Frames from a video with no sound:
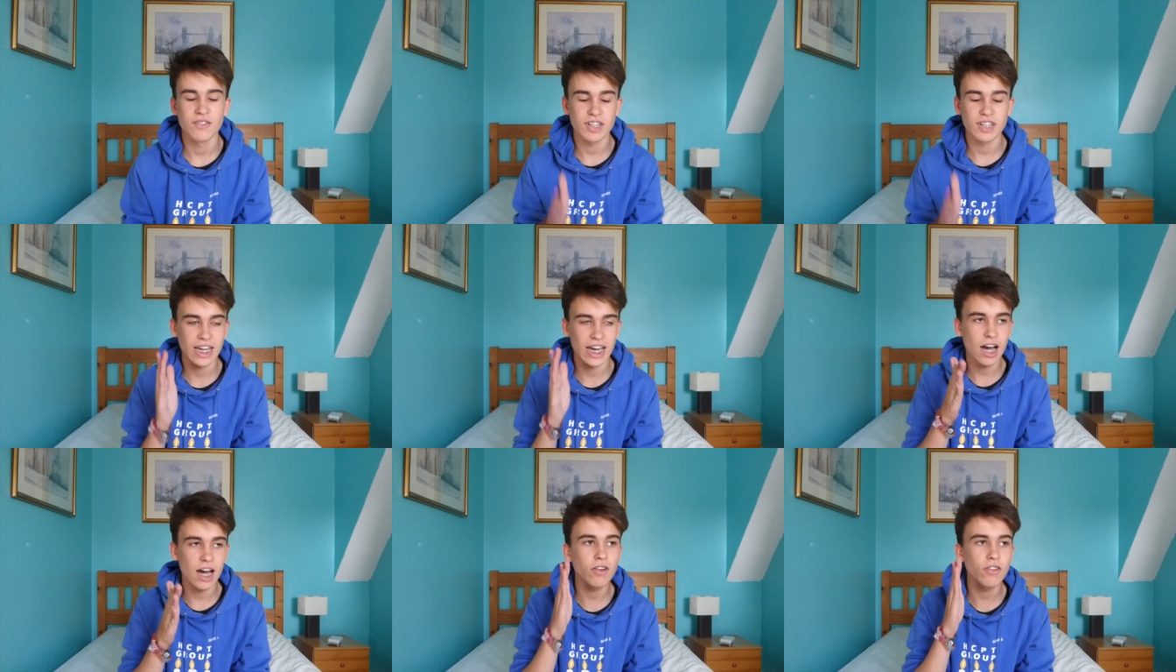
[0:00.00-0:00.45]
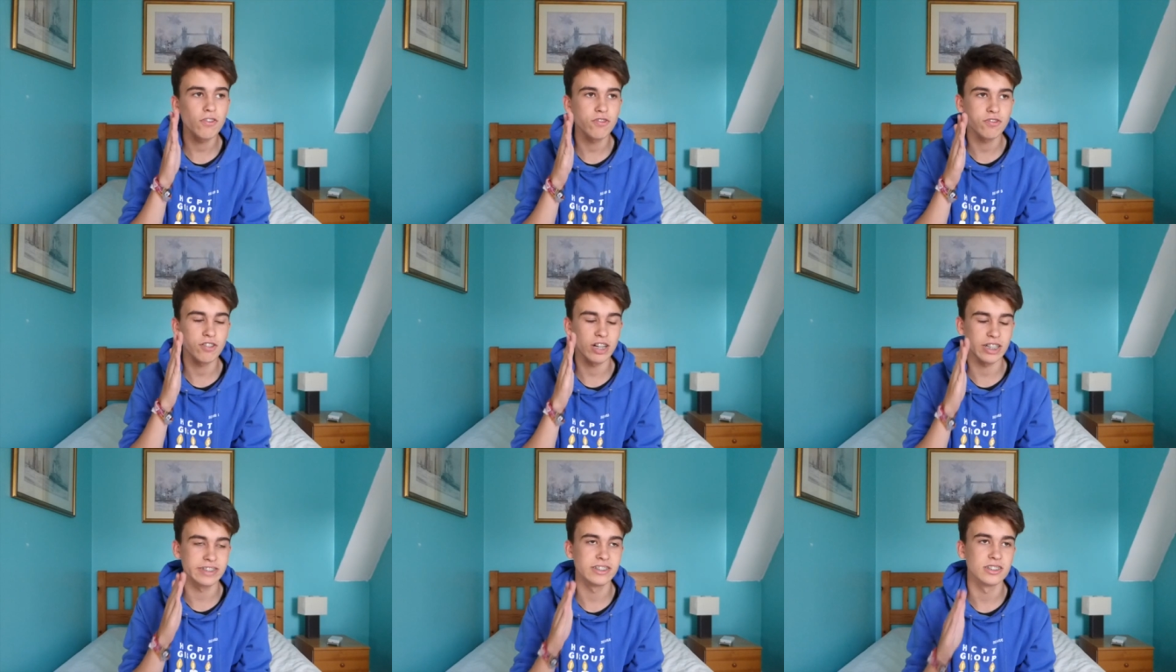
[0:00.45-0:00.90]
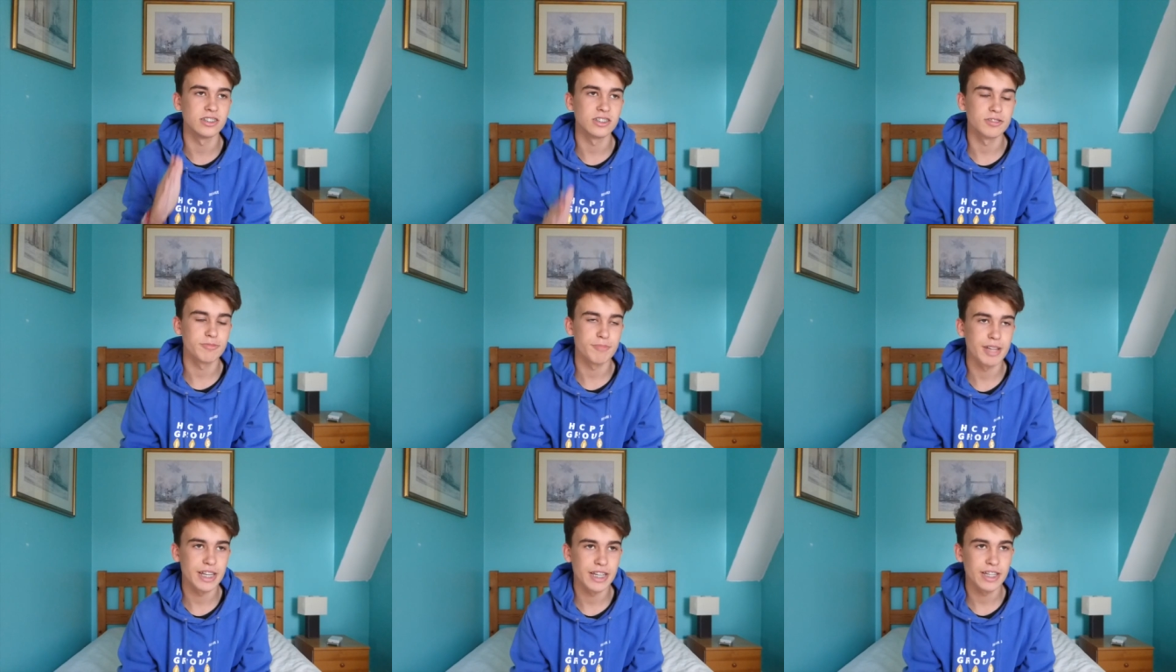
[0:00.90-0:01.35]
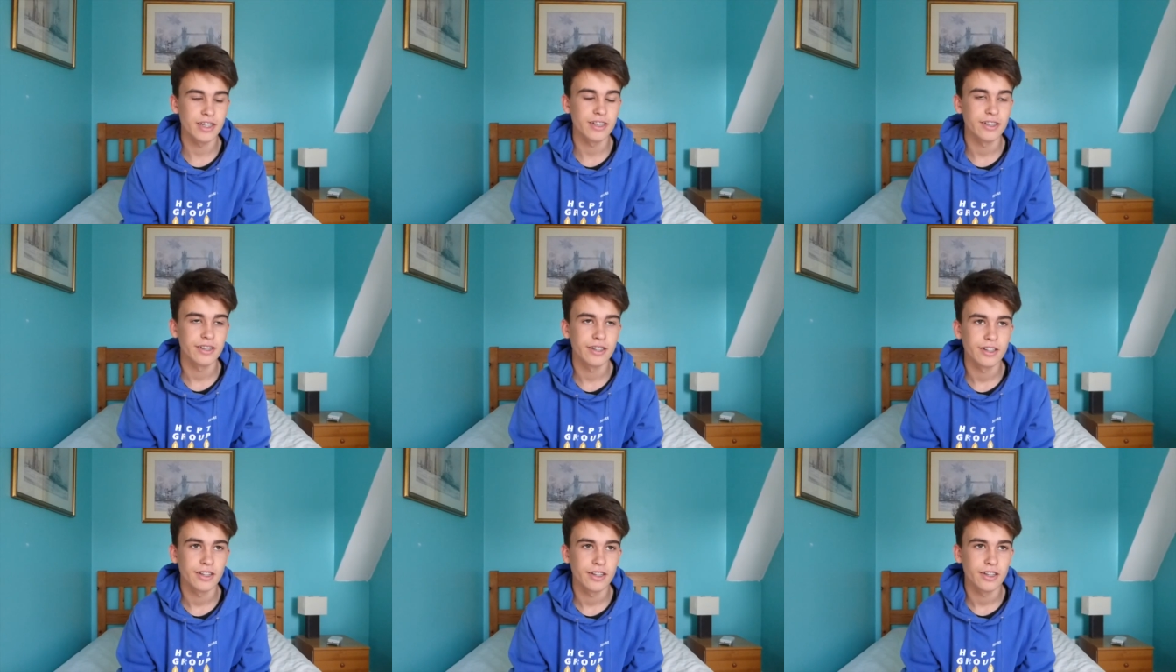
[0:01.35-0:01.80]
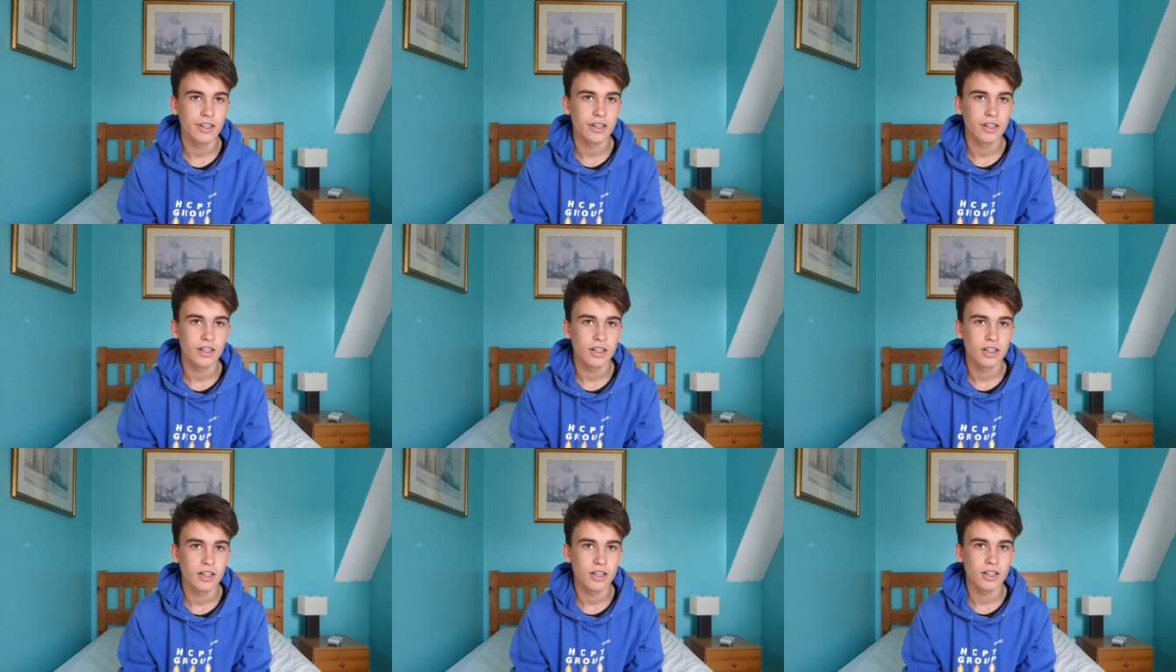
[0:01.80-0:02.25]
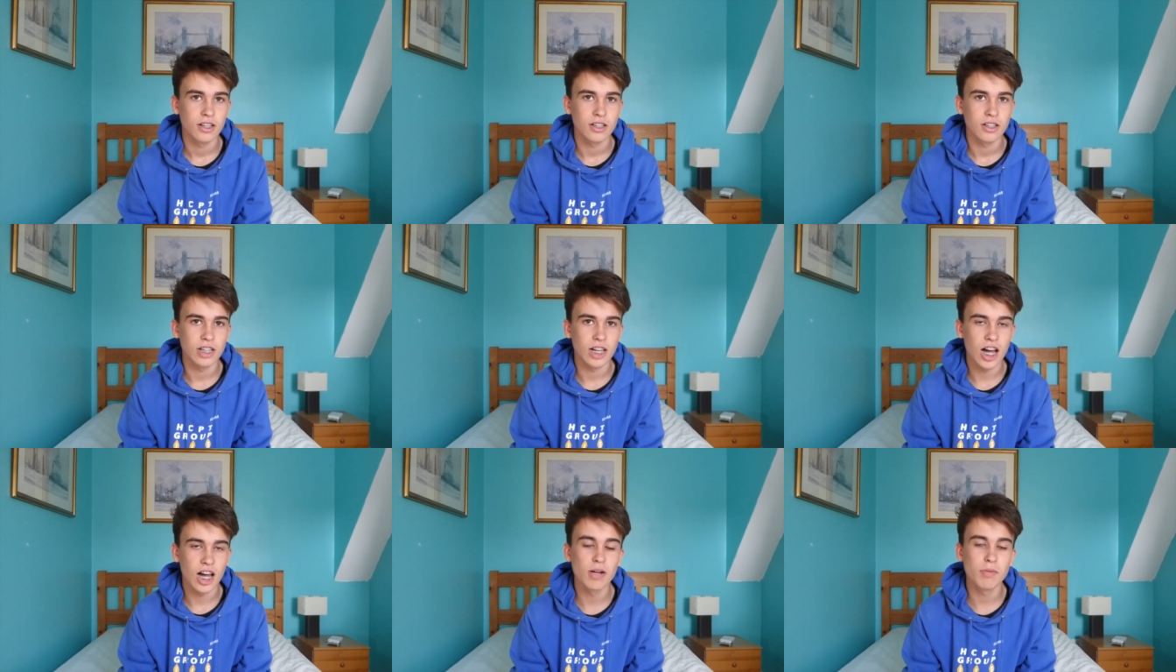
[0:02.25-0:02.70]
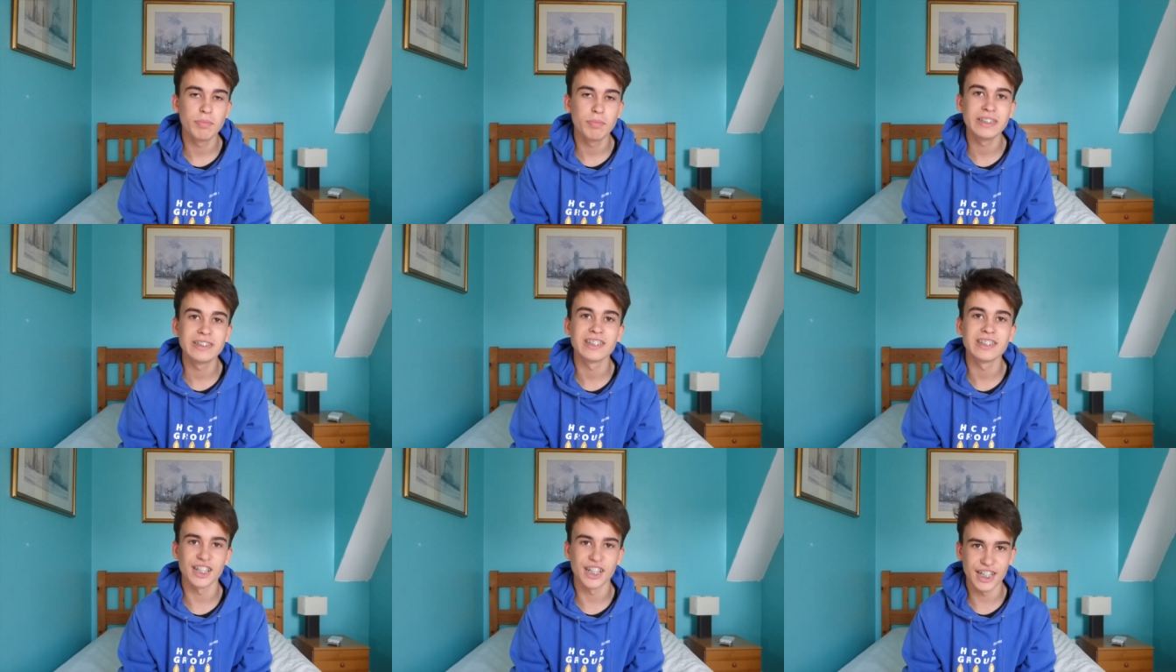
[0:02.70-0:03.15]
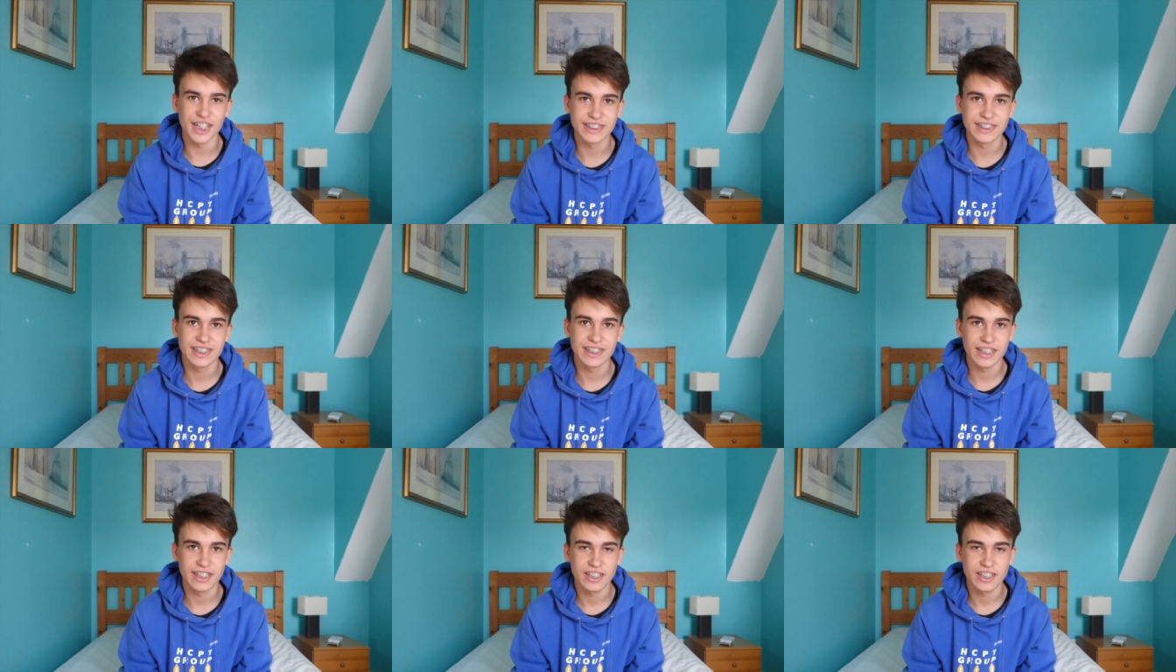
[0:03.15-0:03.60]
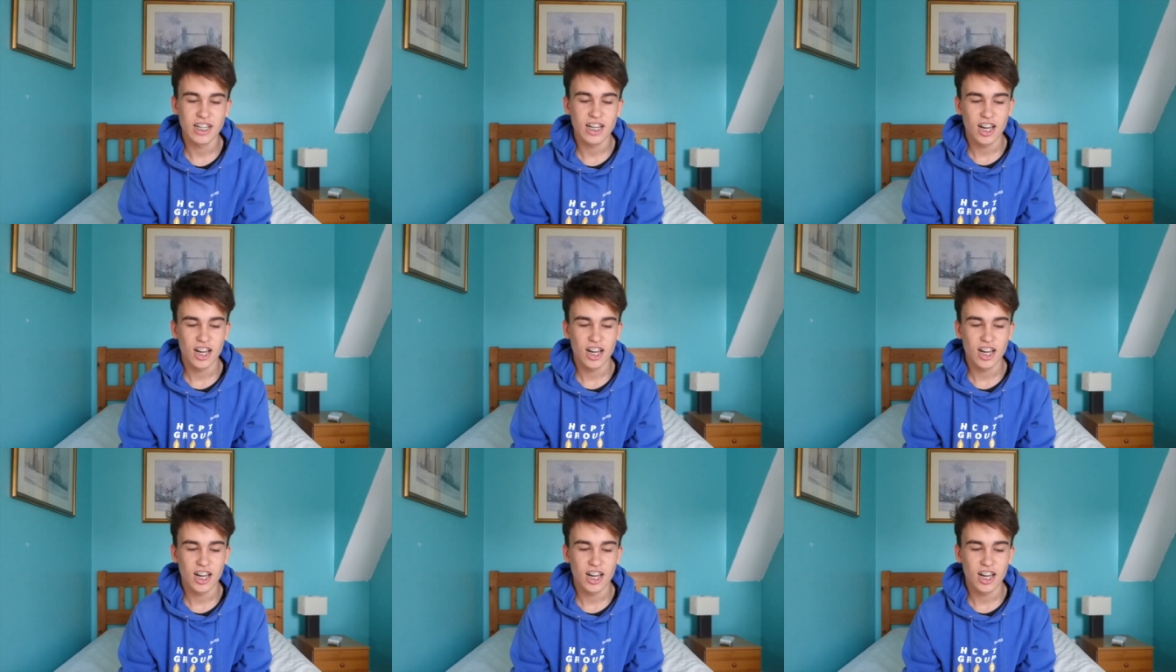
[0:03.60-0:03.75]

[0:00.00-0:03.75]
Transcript: If a cow threatened me, I'd be delighted.